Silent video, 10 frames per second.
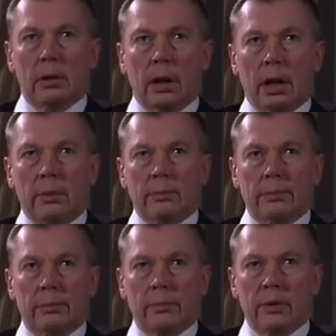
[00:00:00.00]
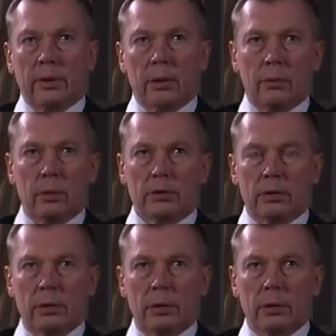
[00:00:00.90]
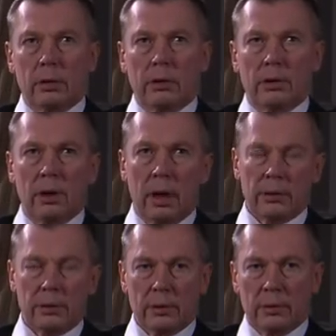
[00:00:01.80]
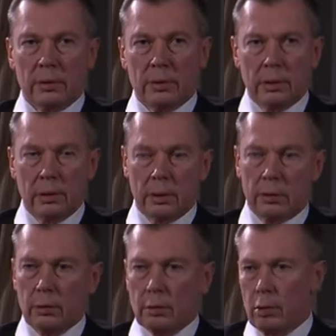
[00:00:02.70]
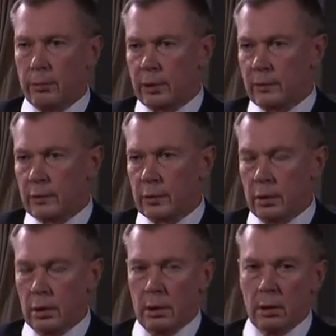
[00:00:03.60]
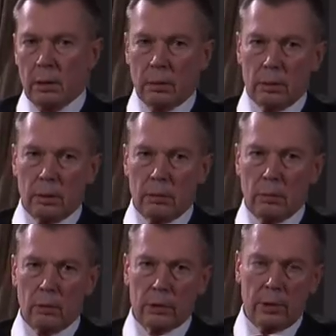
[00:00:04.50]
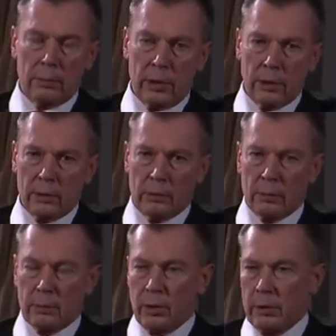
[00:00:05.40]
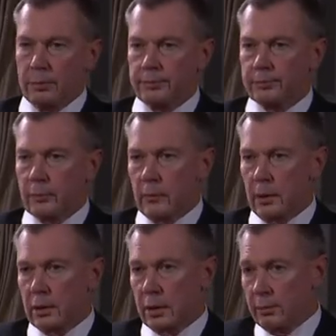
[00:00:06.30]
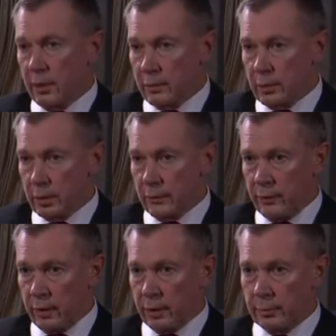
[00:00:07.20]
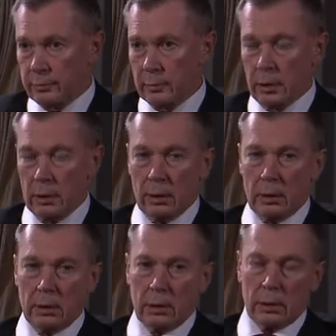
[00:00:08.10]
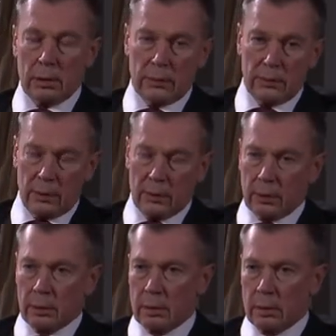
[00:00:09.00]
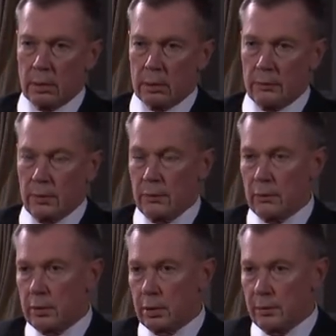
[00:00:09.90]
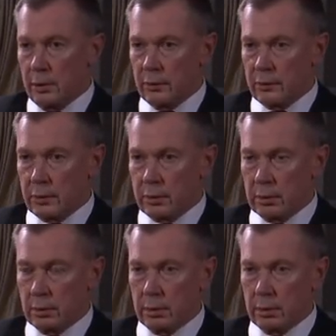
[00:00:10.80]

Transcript: I'm somewhat reluctant to comment on what appears to be a domestic affair. Indeed, the Interior Minister